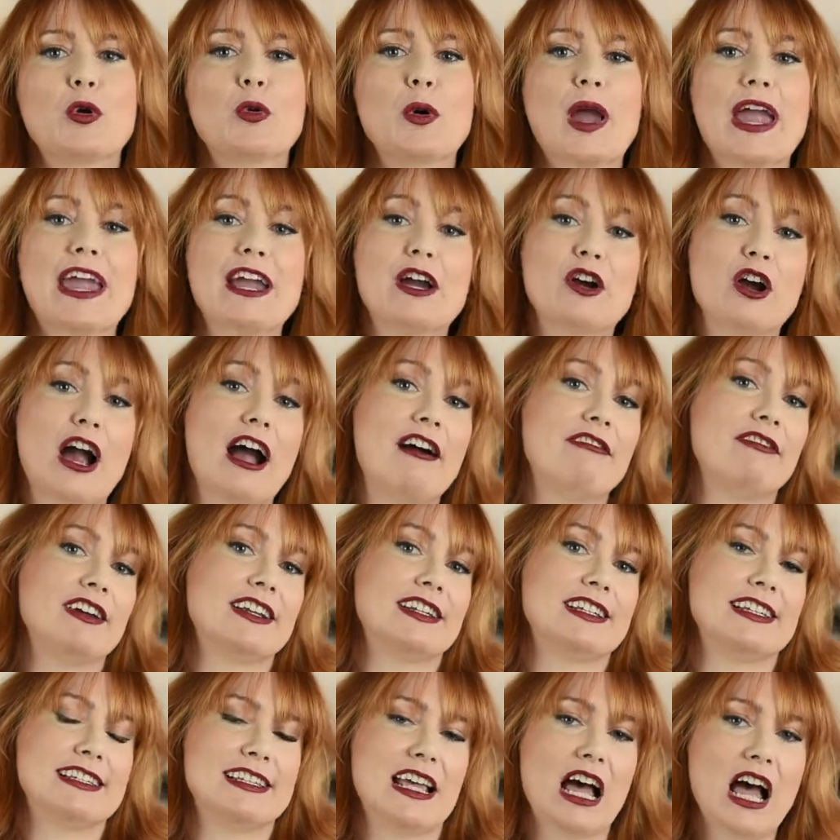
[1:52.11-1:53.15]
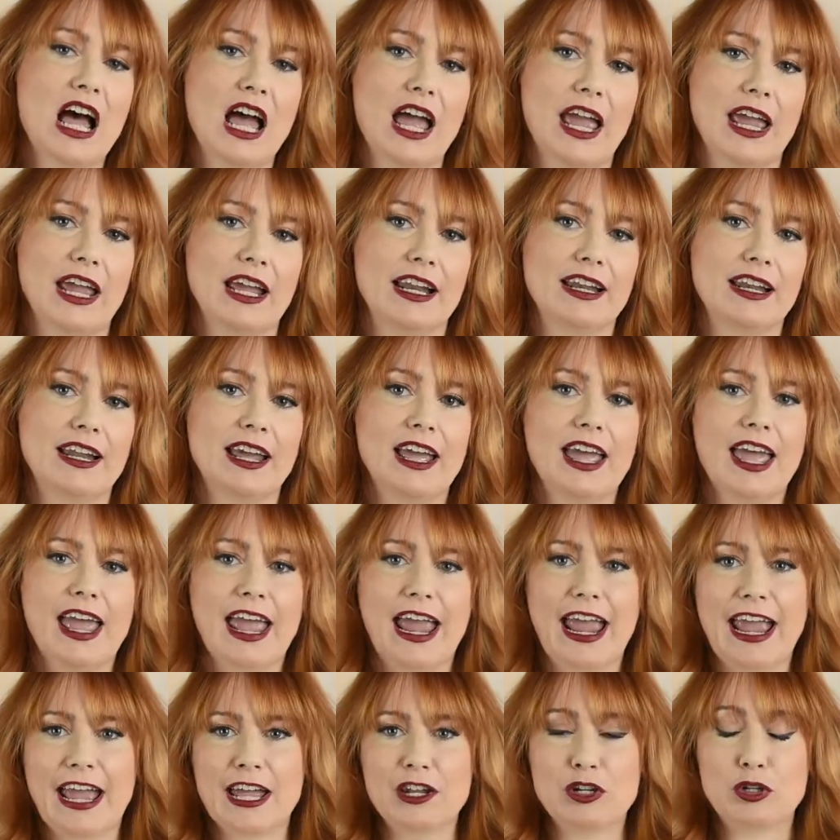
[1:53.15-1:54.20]
Great graphic design
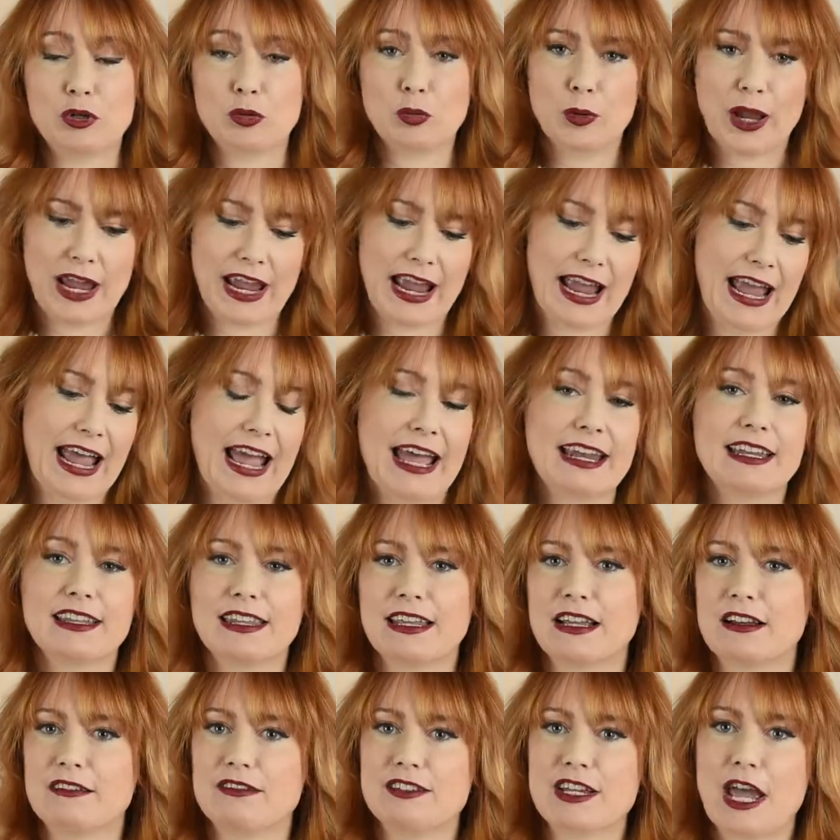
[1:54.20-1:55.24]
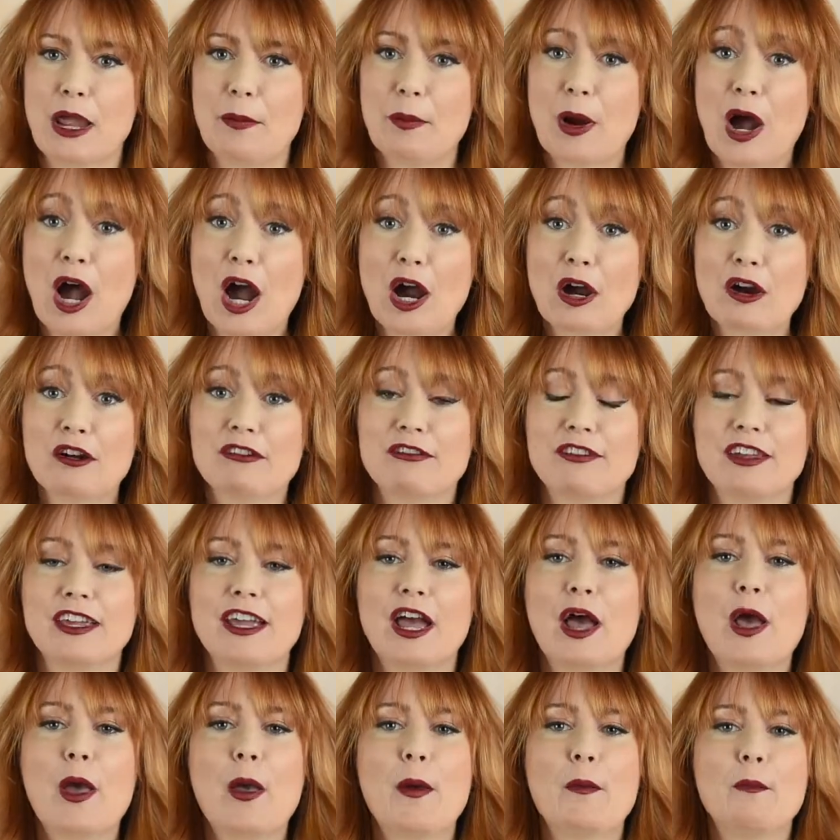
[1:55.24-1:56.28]
and great handling of typography
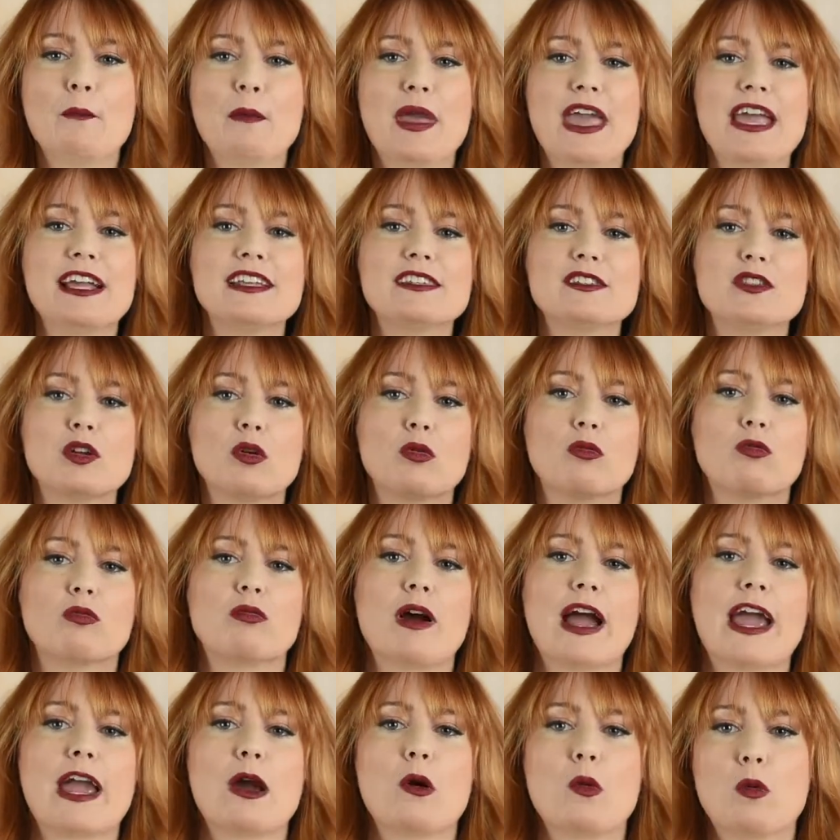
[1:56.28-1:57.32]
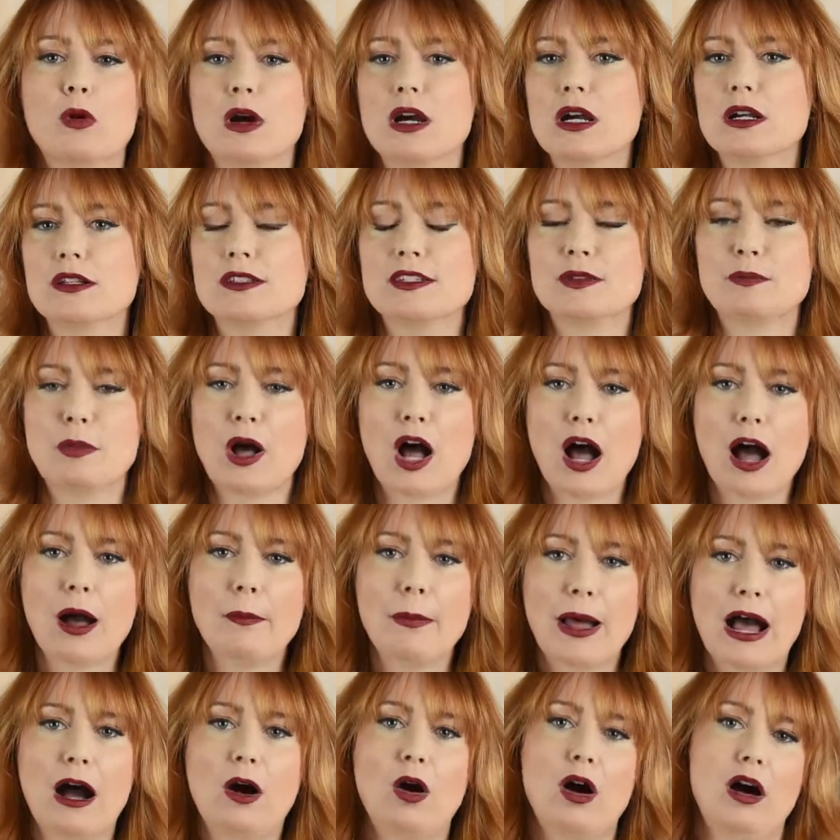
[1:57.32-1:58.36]
makes the right words
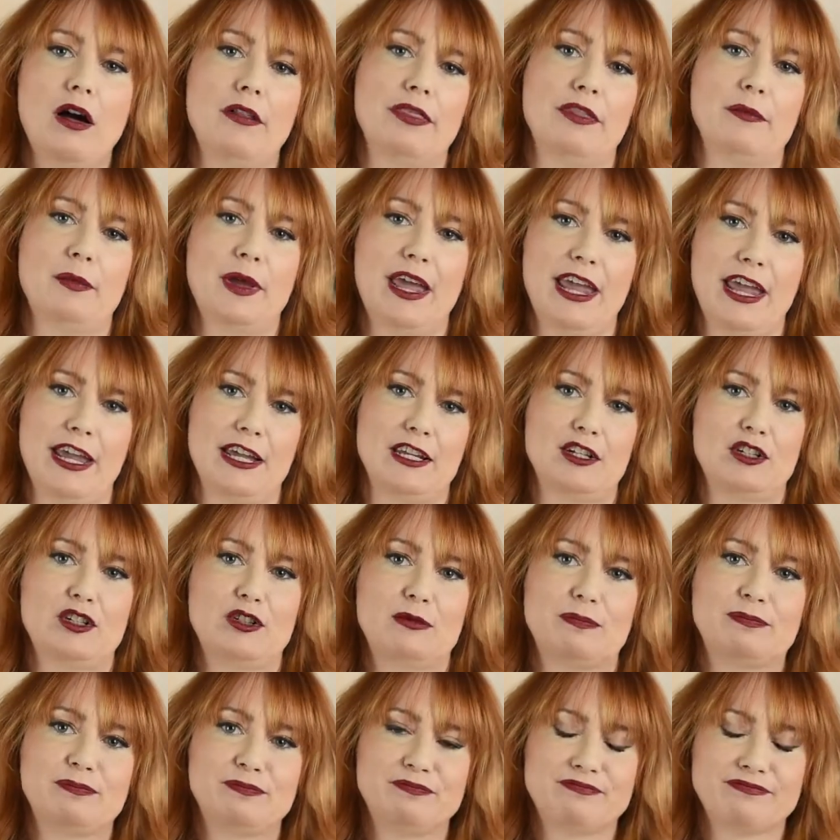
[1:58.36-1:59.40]
pop out on the page.